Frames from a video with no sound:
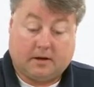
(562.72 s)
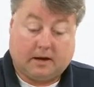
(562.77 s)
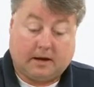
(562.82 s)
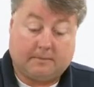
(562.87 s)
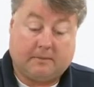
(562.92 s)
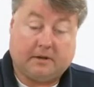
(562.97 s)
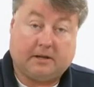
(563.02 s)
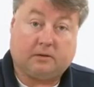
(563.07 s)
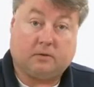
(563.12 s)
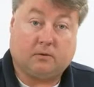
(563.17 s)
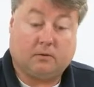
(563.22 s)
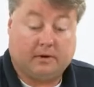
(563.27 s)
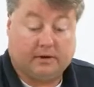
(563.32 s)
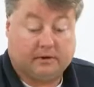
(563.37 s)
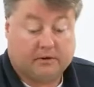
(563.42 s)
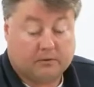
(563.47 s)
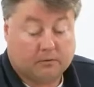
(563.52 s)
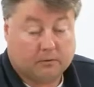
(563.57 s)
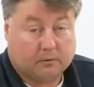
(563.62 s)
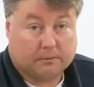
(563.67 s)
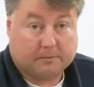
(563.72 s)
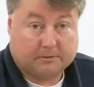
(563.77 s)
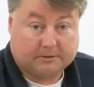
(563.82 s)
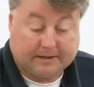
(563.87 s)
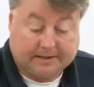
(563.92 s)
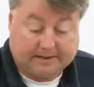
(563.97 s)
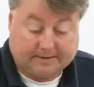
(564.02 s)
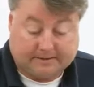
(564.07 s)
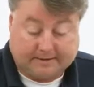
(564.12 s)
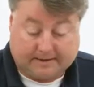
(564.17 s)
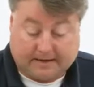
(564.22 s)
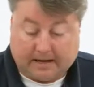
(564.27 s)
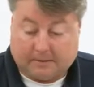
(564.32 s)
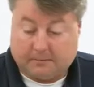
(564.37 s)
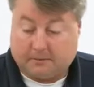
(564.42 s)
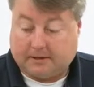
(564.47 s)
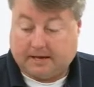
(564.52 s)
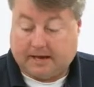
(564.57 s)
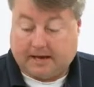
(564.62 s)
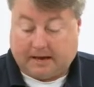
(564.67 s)
I'm then going to replace the
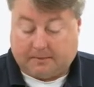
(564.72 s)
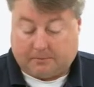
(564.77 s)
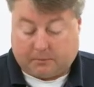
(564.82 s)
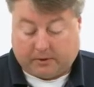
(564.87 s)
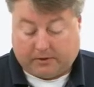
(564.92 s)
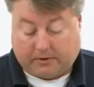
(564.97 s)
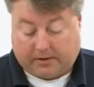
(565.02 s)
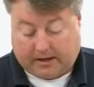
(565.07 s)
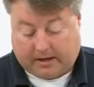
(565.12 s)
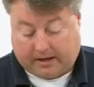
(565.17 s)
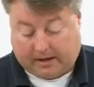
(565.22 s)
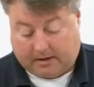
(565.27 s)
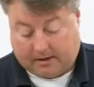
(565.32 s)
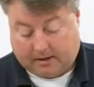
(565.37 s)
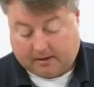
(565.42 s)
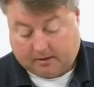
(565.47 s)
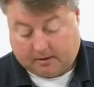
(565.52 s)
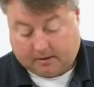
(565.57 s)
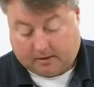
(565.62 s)
cable cap with a